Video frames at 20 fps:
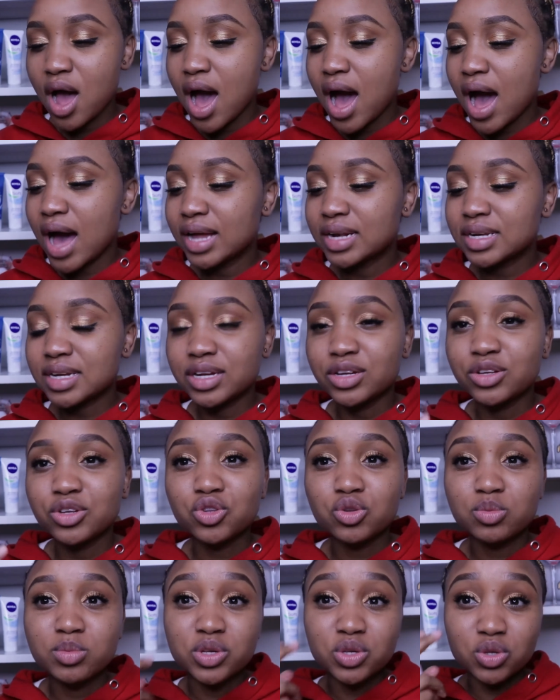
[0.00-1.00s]
And I used
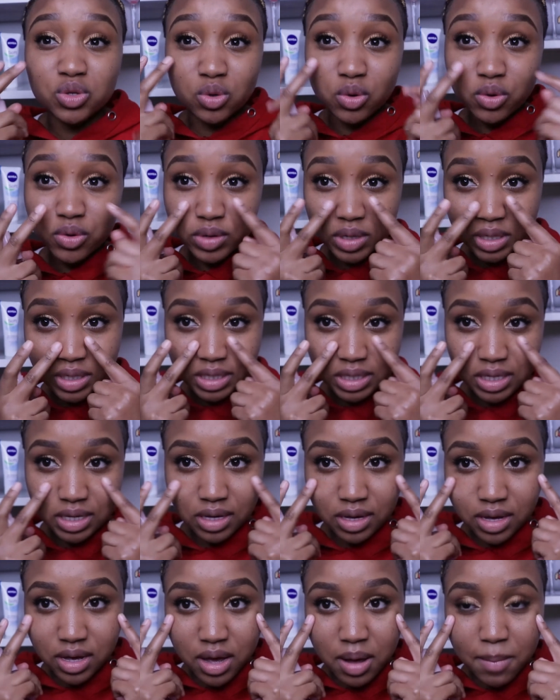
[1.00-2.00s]
to be so greasy,
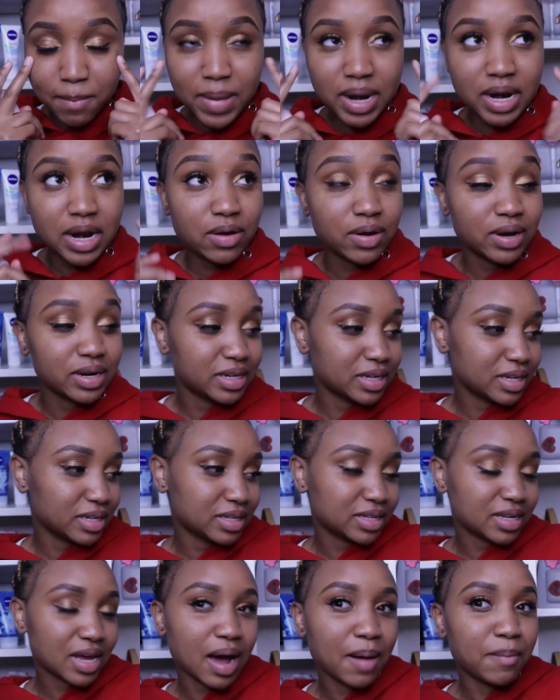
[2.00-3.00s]
but nowadays
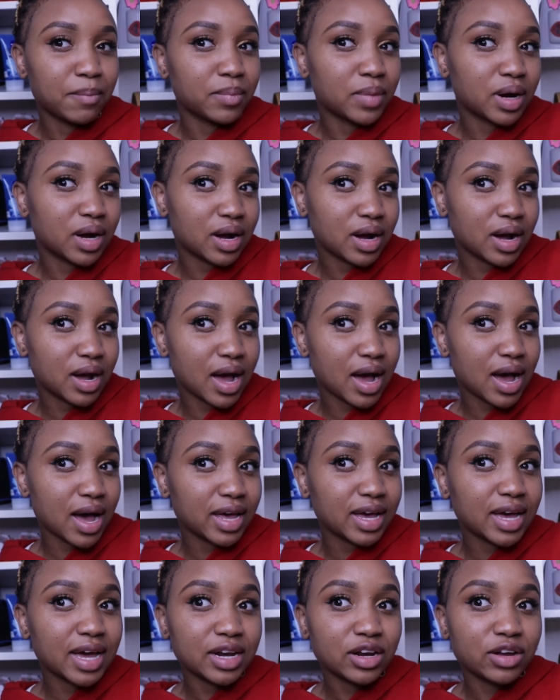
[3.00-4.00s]
I
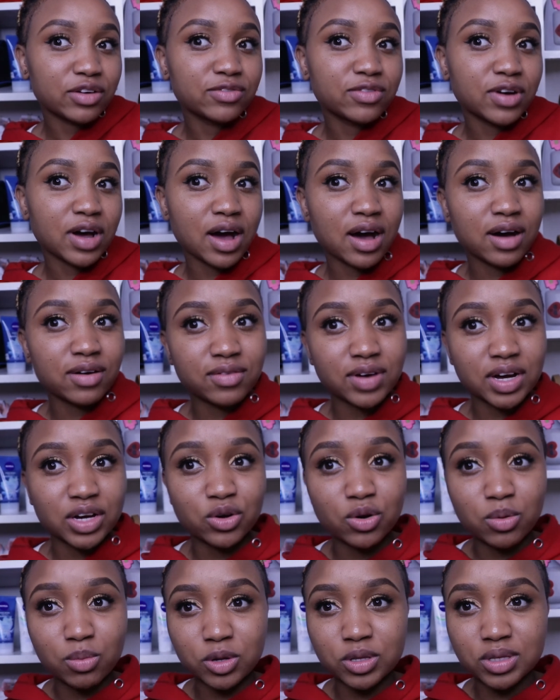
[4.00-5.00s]
kind of have a
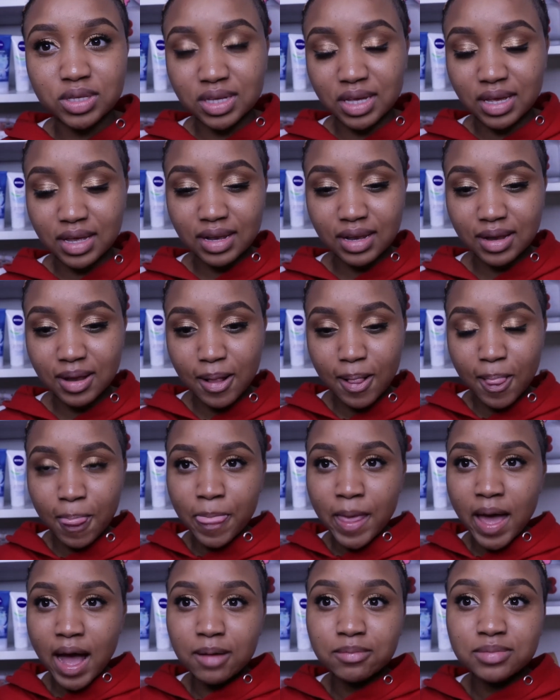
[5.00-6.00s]
normal skin.
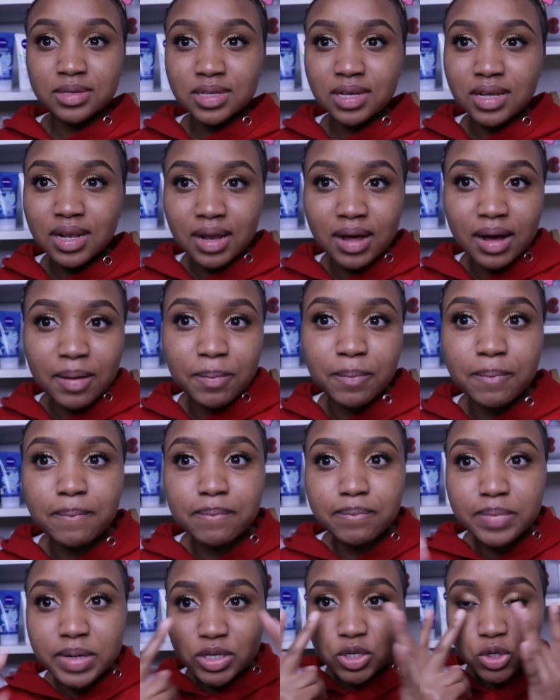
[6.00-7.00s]
I'm still a
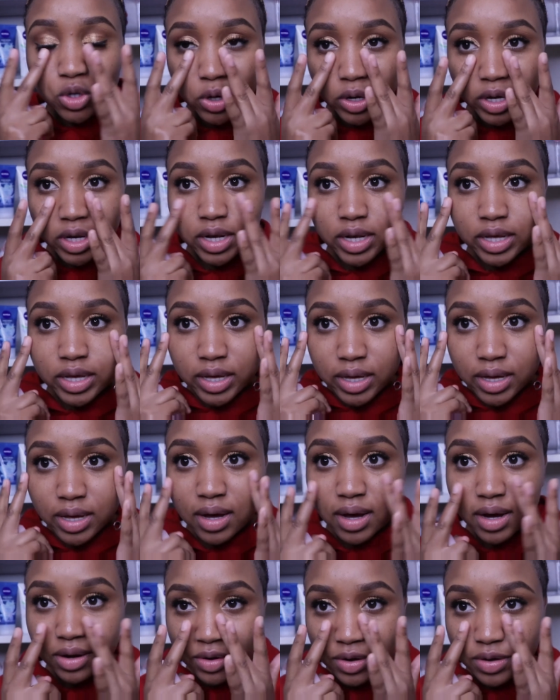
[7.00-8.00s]
bit oily
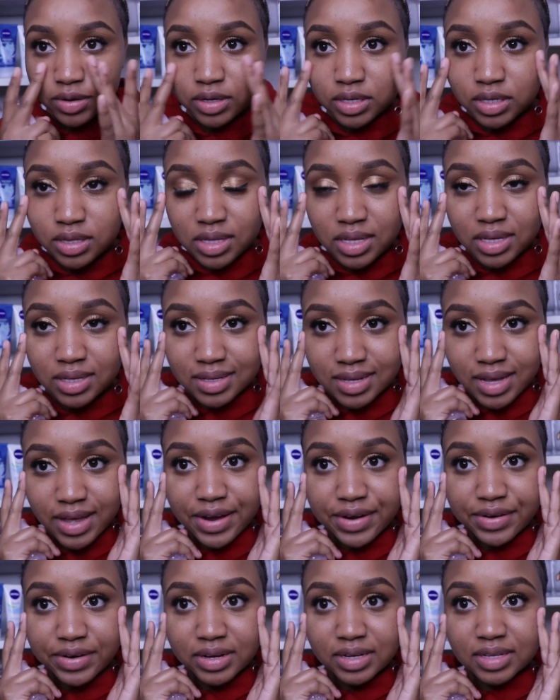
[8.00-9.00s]
around these
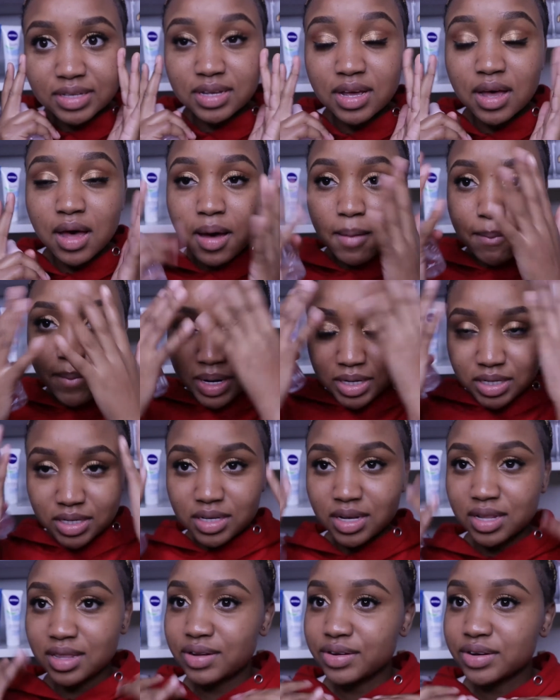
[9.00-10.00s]
areas, but
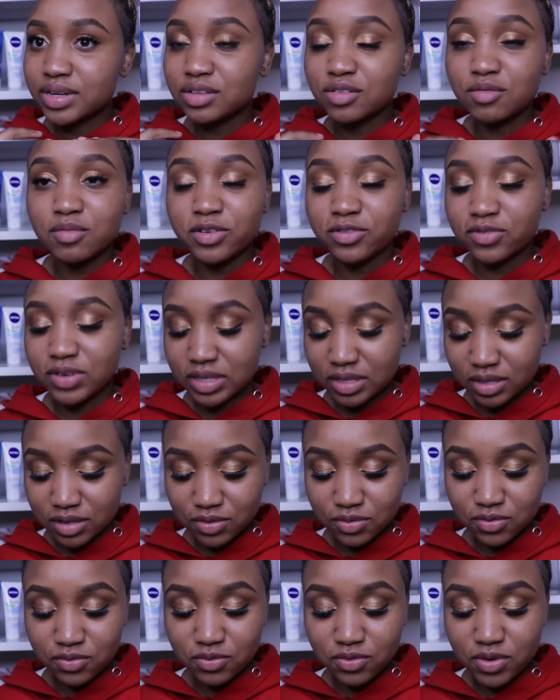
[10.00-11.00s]
the rest of my face is
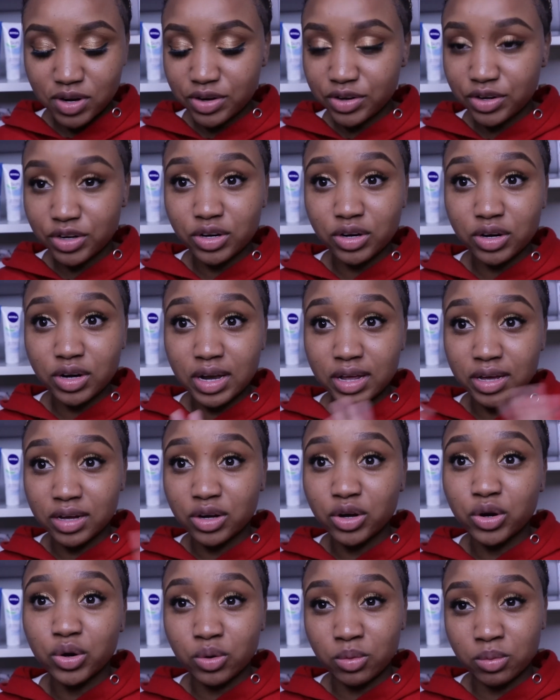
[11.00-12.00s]
very like
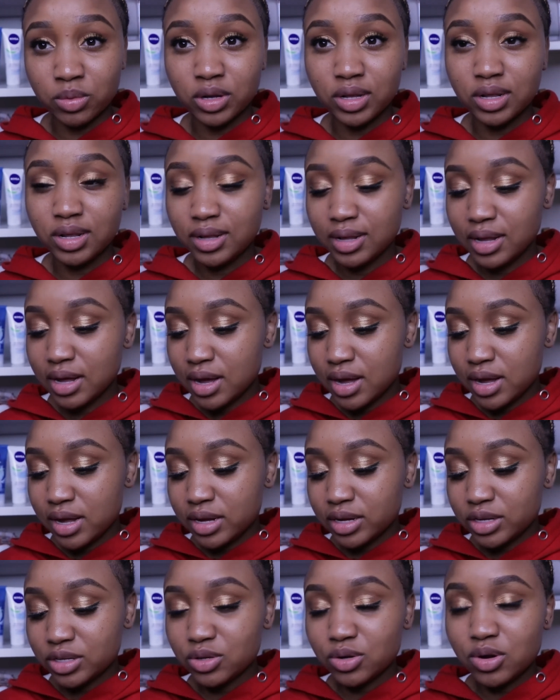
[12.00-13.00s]
normal.
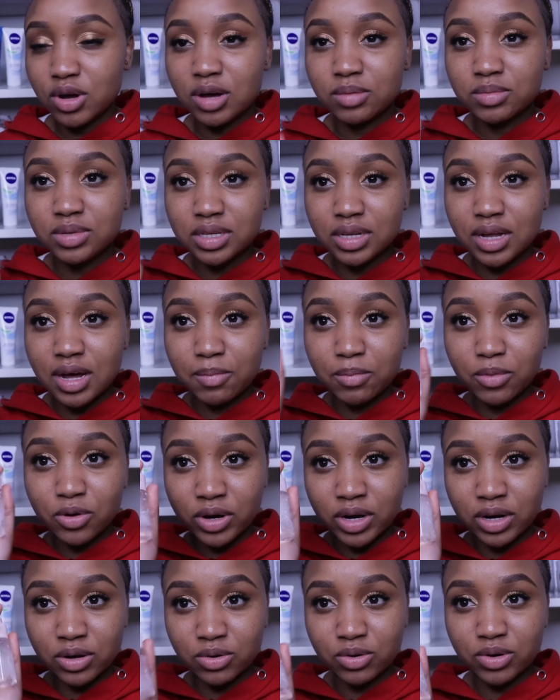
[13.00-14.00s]
So I'm
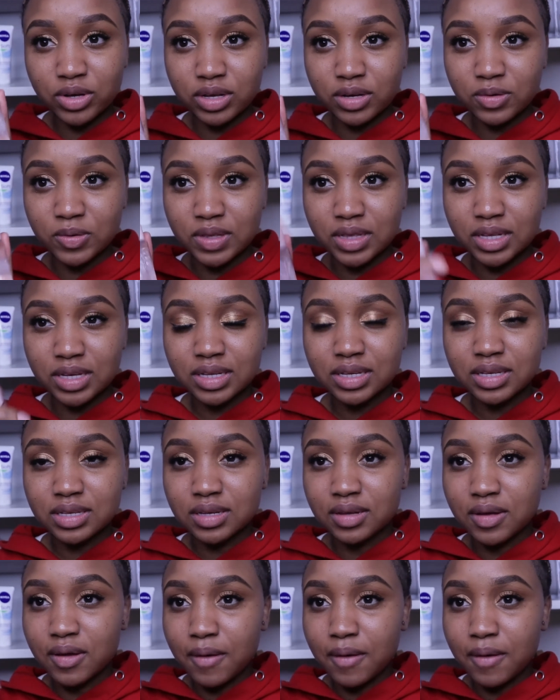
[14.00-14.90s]
gonna go in with this.